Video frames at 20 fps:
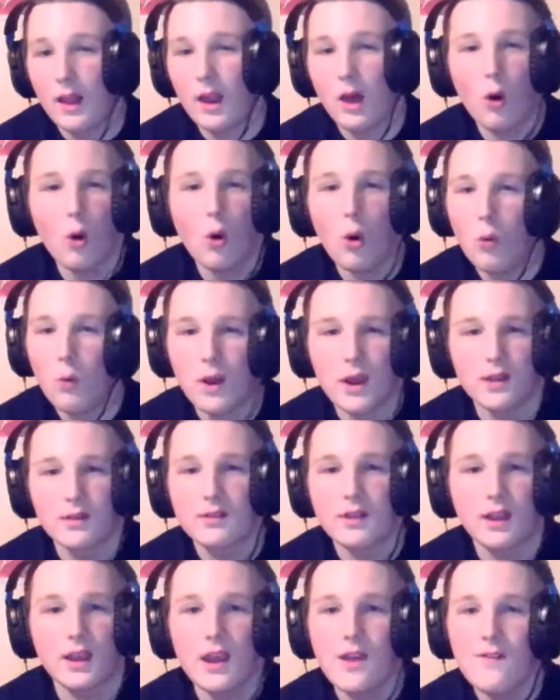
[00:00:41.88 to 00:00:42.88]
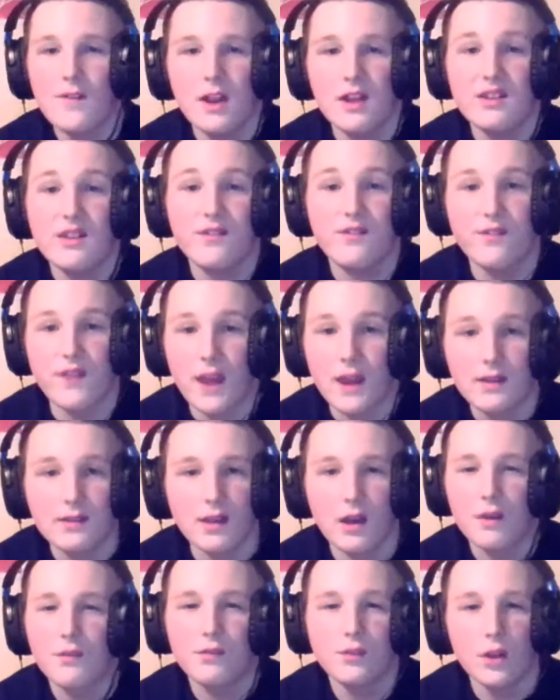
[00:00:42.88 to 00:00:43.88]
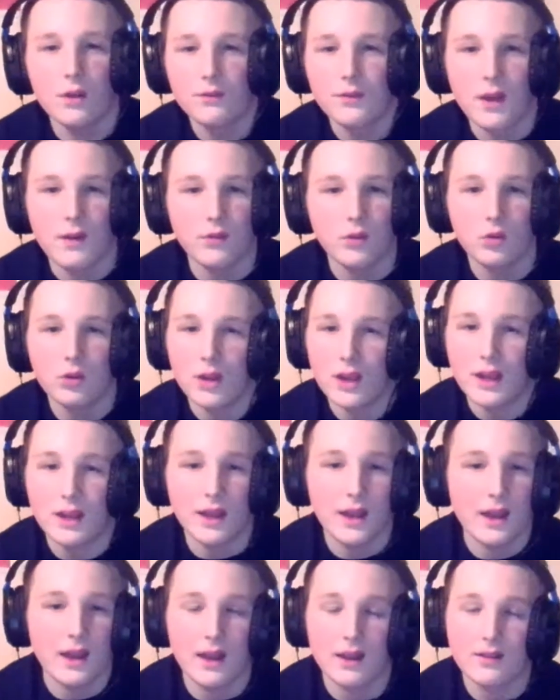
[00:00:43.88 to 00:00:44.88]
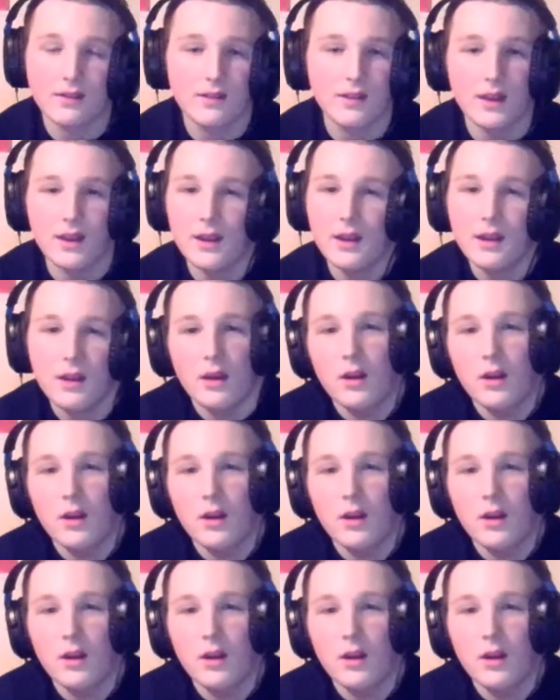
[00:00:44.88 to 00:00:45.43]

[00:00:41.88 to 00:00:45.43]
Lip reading: Always. Like, even as a face, I've loved Neville in NXT.